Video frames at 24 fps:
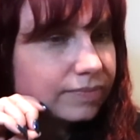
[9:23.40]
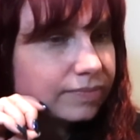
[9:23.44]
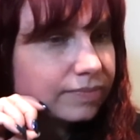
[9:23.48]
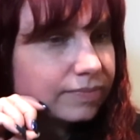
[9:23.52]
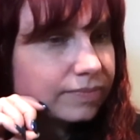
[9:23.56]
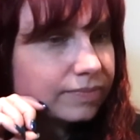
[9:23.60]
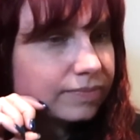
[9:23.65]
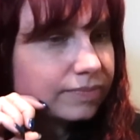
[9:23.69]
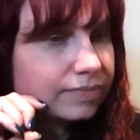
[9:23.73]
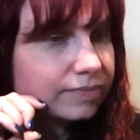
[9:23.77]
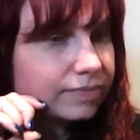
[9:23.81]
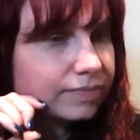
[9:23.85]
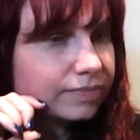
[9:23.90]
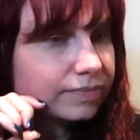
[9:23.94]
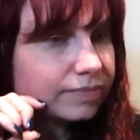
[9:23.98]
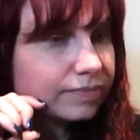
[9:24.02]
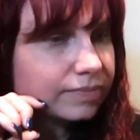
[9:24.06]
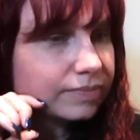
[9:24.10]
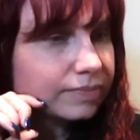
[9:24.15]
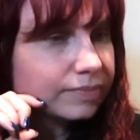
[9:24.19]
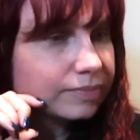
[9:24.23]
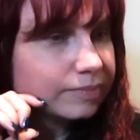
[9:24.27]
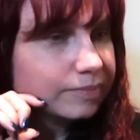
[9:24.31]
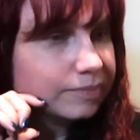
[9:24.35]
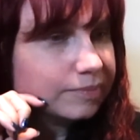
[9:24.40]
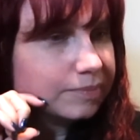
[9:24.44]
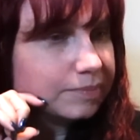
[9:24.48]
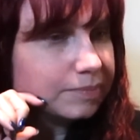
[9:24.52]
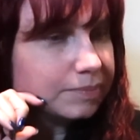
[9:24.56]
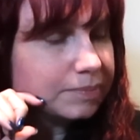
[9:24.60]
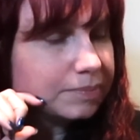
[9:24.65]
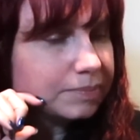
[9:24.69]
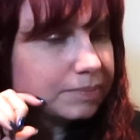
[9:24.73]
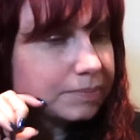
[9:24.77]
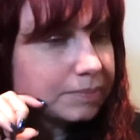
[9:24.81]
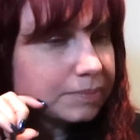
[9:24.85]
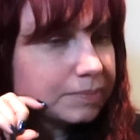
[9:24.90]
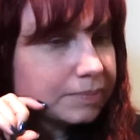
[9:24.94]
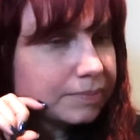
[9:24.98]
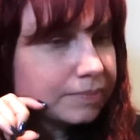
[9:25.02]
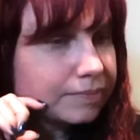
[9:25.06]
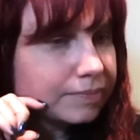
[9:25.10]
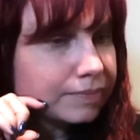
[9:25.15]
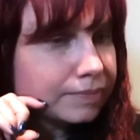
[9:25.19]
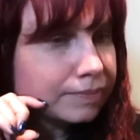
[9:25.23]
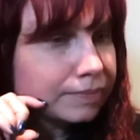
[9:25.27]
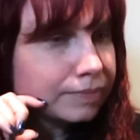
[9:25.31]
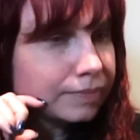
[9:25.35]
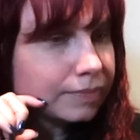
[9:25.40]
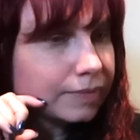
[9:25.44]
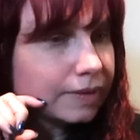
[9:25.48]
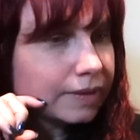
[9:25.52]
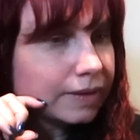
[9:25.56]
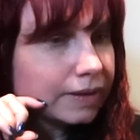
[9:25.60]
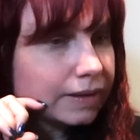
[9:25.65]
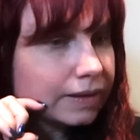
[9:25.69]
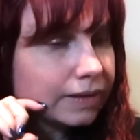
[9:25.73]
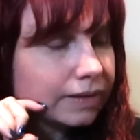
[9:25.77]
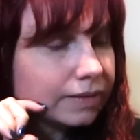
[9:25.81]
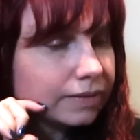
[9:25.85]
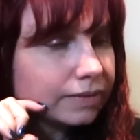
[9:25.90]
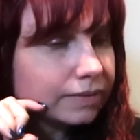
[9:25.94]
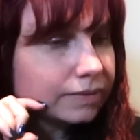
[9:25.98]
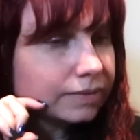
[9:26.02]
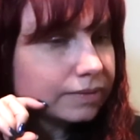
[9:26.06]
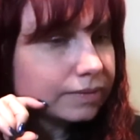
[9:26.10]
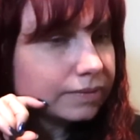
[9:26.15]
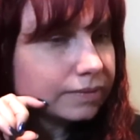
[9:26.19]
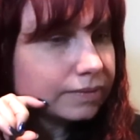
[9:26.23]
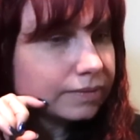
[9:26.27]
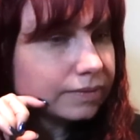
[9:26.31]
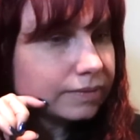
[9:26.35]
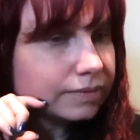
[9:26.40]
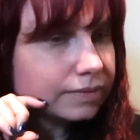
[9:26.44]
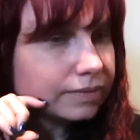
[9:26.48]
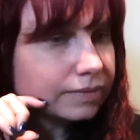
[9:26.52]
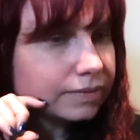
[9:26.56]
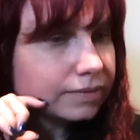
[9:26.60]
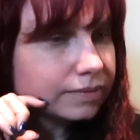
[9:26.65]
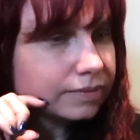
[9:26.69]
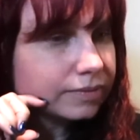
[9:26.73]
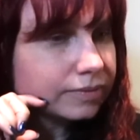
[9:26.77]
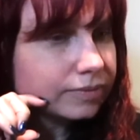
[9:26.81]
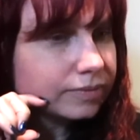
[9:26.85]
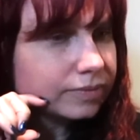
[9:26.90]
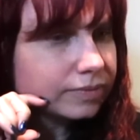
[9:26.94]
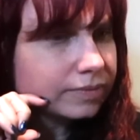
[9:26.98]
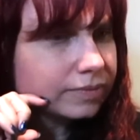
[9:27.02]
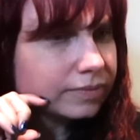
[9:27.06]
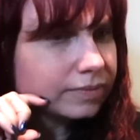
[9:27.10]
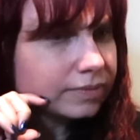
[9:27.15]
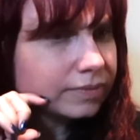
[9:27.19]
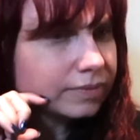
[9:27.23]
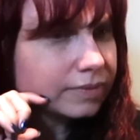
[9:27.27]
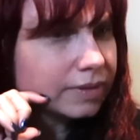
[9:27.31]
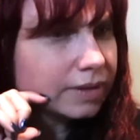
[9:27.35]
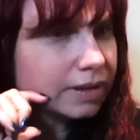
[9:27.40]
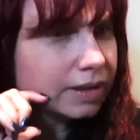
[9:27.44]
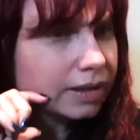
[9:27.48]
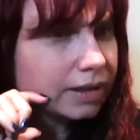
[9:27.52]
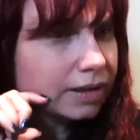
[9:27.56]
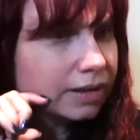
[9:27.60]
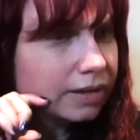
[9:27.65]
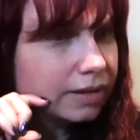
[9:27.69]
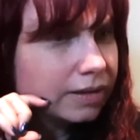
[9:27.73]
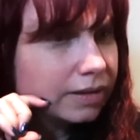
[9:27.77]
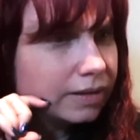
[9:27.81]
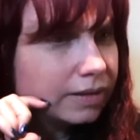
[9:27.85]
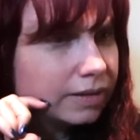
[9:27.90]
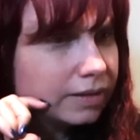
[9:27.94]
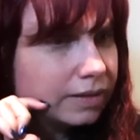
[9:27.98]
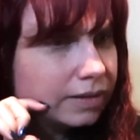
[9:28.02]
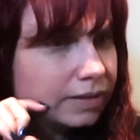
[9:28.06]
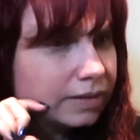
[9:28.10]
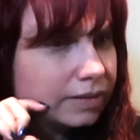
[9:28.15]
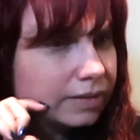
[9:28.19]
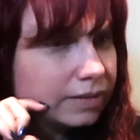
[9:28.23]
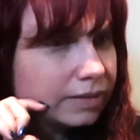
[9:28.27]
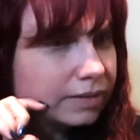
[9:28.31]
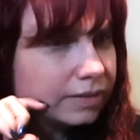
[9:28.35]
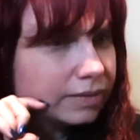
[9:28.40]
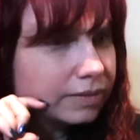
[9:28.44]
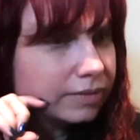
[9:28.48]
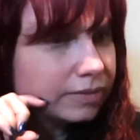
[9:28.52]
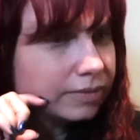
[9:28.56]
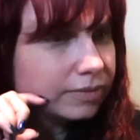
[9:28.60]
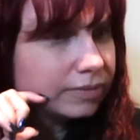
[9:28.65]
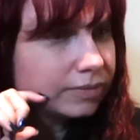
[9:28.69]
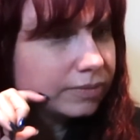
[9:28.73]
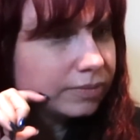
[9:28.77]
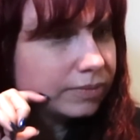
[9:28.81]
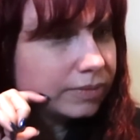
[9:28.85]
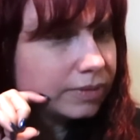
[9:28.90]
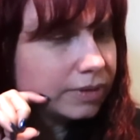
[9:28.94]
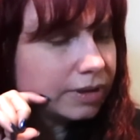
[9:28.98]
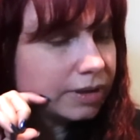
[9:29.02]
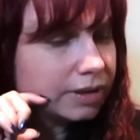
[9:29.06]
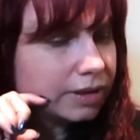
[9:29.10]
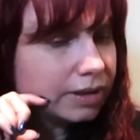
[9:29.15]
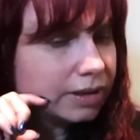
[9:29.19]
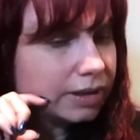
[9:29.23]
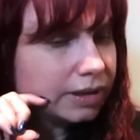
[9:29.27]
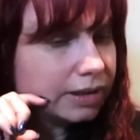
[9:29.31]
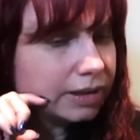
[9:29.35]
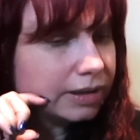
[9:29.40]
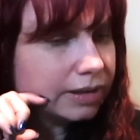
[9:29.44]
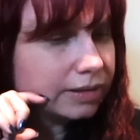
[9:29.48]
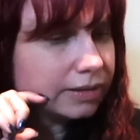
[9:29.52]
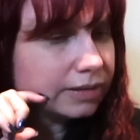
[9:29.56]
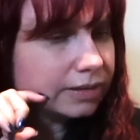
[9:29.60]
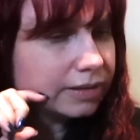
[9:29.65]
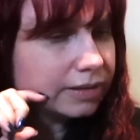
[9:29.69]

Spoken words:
[no speech]